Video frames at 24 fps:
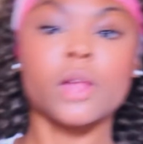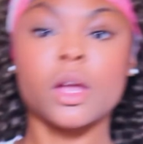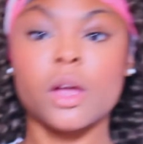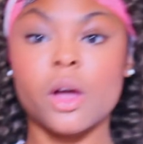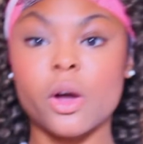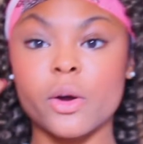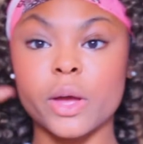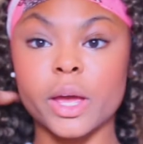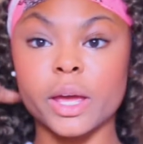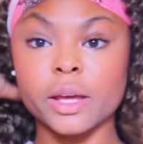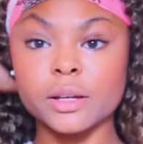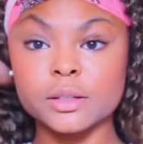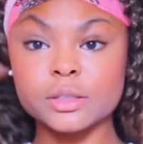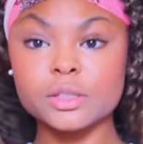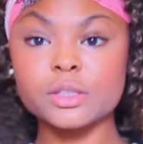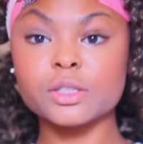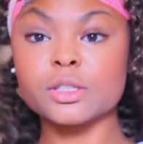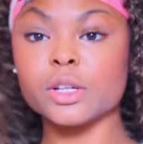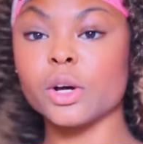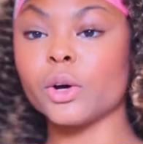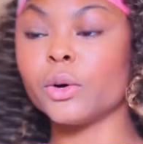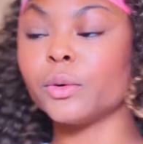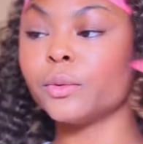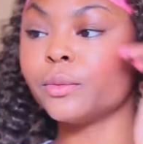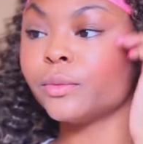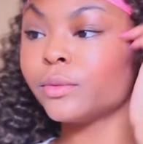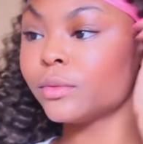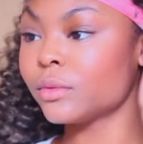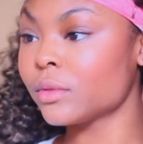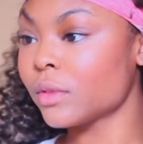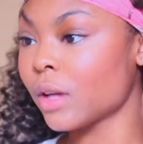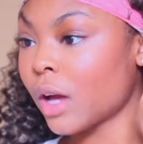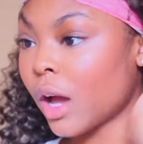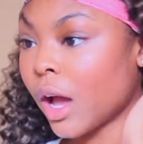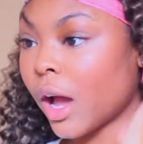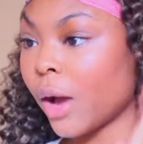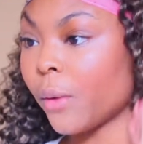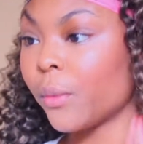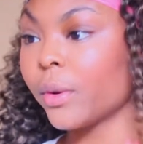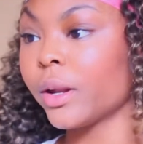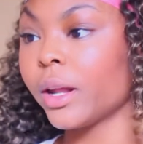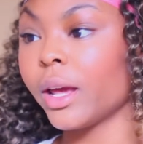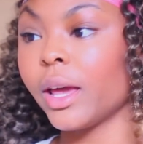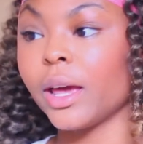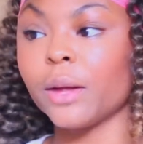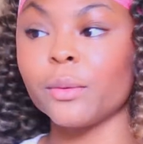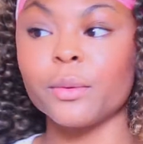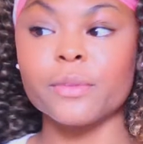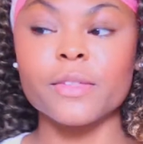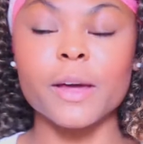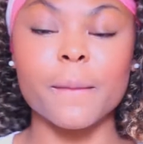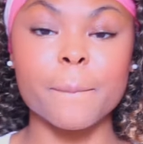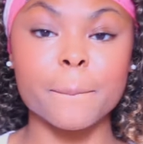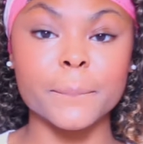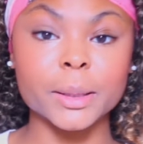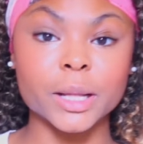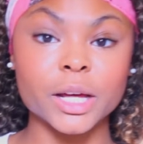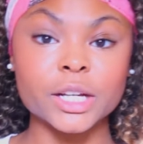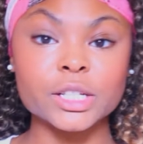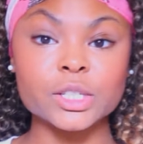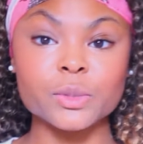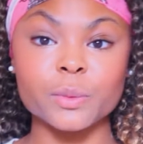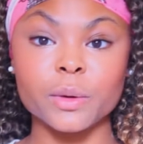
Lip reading: Okay, so I went ahead with that blush.